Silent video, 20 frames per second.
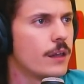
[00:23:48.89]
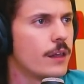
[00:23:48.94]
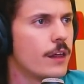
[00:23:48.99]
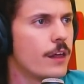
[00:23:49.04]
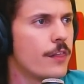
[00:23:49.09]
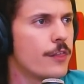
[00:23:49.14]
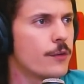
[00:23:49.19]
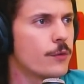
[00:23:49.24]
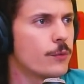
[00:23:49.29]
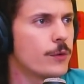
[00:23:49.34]

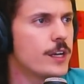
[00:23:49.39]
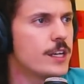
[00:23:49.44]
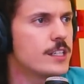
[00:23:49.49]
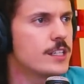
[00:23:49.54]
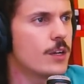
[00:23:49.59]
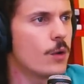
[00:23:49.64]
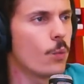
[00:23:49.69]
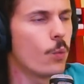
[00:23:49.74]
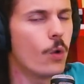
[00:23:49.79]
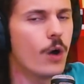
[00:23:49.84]
The
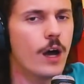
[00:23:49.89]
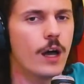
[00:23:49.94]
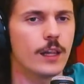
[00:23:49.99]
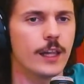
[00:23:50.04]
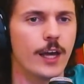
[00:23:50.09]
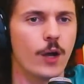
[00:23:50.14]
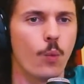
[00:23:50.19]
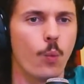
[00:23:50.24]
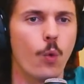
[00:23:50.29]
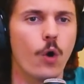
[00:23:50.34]
reason,
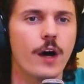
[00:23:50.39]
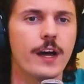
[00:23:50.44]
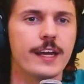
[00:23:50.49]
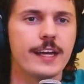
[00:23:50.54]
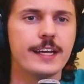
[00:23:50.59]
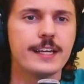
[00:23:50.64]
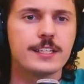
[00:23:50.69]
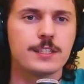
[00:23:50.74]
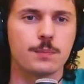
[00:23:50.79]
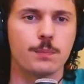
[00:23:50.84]
what
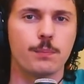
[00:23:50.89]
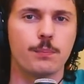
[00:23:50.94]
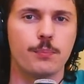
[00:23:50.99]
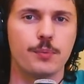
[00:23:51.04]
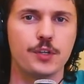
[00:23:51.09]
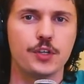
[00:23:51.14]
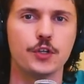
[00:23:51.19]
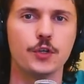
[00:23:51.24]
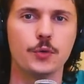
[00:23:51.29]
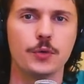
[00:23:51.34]
is
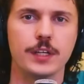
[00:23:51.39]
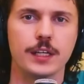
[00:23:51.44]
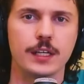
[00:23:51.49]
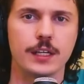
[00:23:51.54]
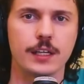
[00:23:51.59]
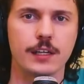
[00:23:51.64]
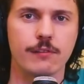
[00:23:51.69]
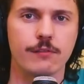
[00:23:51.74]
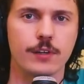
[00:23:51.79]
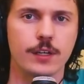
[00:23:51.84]

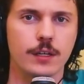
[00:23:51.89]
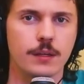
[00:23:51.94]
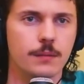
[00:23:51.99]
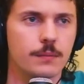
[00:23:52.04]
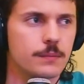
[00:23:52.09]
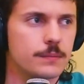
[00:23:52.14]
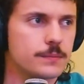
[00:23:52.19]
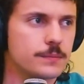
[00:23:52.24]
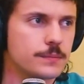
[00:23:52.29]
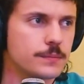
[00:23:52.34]
beauty even?
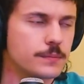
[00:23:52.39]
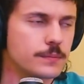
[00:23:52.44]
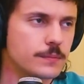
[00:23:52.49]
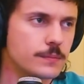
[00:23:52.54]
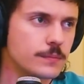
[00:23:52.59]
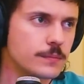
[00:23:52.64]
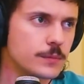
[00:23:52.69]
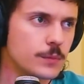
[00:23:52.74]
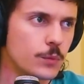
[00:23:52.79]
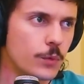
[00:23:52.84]

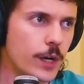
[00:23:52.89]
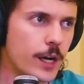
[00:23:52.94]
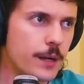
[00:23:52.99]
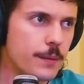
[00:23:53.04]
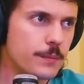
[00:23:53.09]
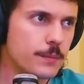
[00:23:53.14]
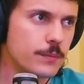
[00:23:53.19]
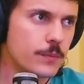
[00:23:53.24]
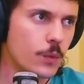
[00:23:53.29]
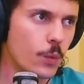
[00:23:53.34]

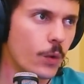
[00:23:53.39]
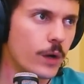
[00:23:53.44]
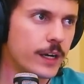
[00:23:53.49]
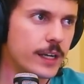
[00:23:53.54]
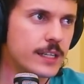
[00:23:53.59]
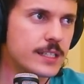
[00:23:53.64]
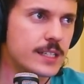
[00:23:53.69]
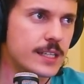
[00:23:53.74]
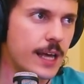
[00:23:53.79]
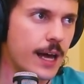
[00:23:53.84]
Right? What
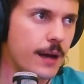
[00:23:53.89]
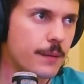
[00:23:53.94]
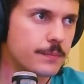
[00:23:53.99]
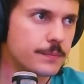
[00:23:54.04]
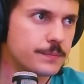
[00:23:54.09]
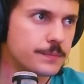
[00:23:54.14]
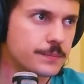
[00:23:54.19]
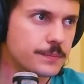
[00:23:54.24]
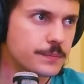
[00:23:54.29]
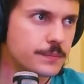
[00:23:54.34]
is that?
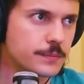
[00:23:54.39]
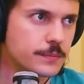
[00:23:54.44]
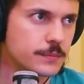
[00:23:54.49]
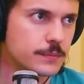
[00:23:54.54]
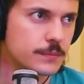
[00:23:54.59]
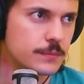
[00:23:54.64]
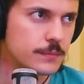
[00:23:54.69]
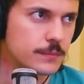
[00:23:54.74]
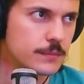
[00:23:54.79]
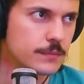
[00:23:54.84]

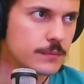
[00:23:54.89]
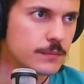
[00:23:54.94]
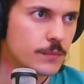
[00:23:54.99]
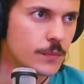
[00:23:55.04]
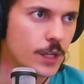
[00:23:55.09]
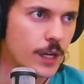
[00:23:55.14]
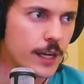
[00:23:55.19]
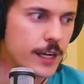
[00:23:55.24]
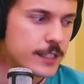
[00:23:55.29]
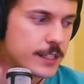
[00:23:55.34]

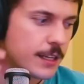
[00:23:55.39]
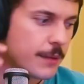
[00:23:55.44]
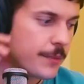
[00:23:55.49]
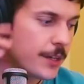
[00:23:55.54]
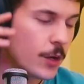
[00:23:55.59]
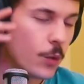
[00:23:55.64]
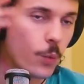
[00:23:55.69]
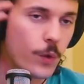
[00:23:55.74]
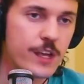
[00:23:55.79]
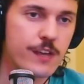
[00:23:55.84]
It's
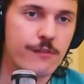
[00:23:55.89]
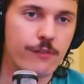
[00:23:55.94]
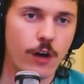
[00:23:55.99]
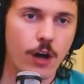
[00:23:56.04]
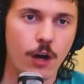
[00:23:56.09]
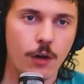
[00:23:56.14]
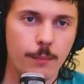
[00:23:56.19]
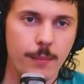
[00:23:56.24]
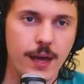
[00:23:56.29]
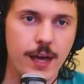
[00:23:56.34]
something we've
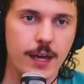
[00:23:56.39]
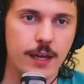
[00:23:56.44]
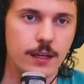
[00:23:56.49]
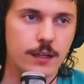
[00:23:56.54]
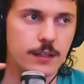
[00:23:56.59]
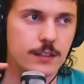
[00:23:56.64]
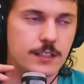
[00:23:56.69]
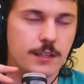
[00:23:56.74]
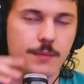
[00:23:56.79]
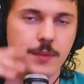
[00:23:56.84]
all
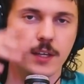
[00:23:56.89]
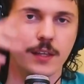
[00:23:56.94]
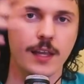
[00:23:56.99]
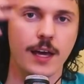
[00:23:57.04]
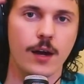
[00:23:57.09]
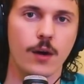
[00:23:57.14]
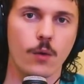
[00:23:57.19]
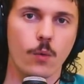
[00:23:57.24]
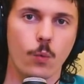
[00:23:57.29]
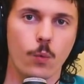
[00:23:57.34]
made. It's something
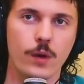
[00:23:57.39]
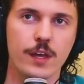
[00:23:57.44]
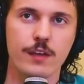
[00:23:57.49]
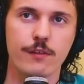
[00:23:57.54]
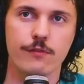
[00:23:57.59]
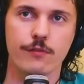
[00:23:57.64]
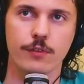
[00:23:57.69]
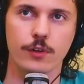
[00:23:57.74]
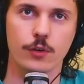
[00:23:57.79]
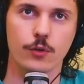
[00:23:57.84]
that
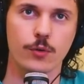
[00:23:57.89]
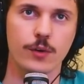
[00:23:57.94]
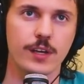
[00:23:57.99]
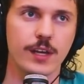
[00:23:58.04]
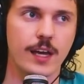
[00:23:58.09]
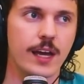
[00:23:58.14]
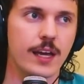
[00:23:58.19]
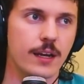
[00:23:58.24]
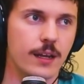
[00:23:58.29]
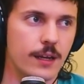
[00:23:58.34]
we've
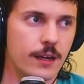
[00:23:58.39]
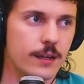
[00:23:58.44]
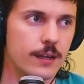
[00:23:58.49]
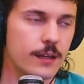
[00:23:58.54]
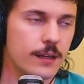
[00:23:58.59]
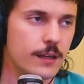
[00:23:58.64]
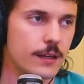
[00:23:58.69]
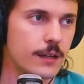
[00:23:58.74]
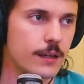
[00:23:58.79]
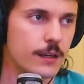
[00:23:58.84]
created,
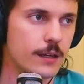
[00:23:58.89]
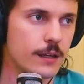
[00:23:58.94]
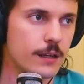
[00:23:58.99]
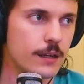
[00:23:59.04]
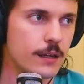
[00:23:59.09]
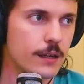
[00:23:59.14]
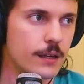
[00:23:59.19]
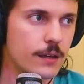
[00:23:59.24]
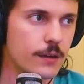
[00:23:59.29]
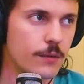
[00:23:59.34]

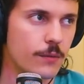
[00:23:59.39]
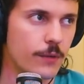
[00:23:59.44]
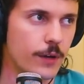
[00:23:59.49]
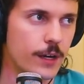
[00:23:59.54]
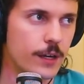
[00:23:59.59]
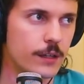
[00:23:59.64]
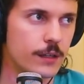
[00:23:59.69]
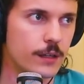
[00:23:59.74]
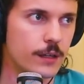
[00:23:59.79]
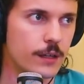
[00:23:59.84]

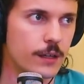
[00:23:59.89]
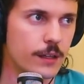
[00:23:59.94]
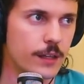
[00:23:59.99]
right?